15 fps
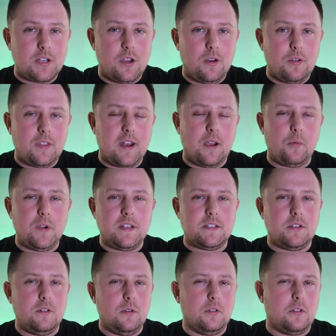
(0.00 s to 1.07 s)
show that I went
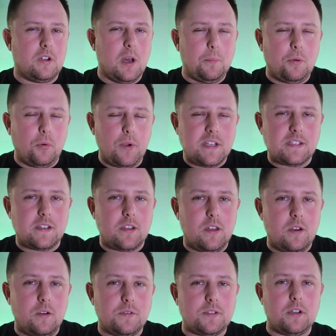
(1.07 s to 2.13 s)
to a couple weeks
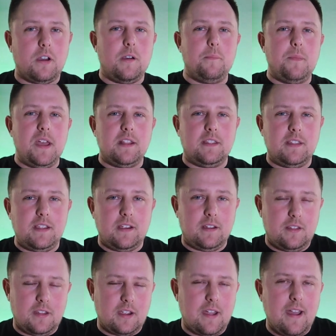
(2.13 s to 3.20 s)
ago. So I met
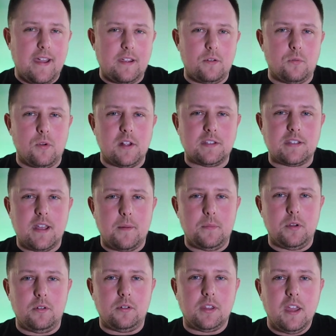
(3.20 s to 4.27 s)
the, the guy who runs that
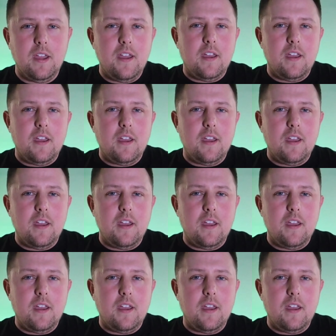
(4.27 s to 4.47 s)
booth.